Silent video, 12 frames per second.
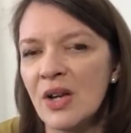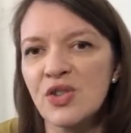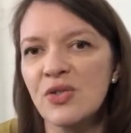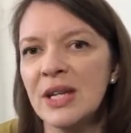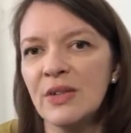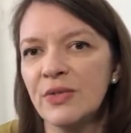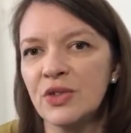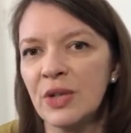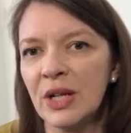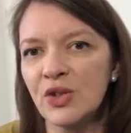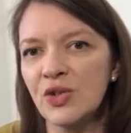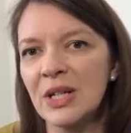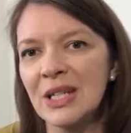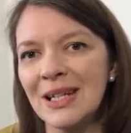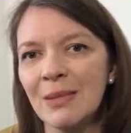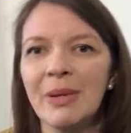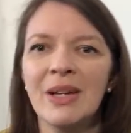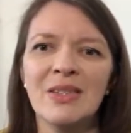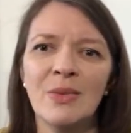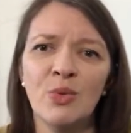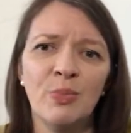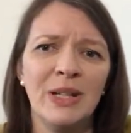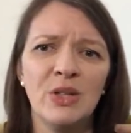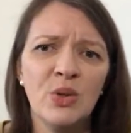street for trick or treating because it
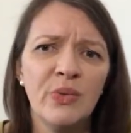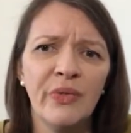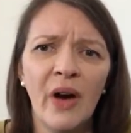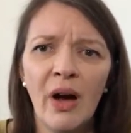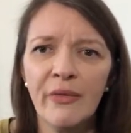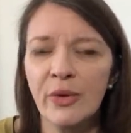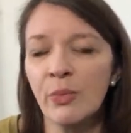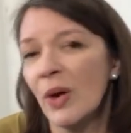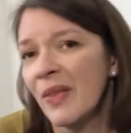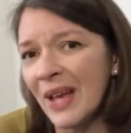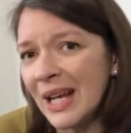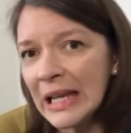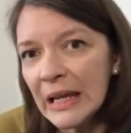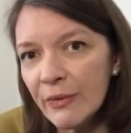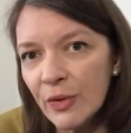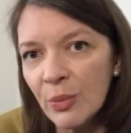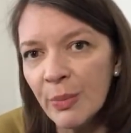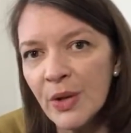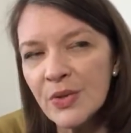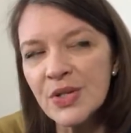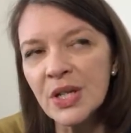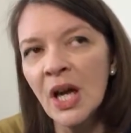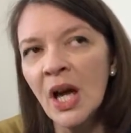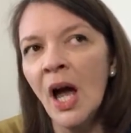would be too far from where they live almost.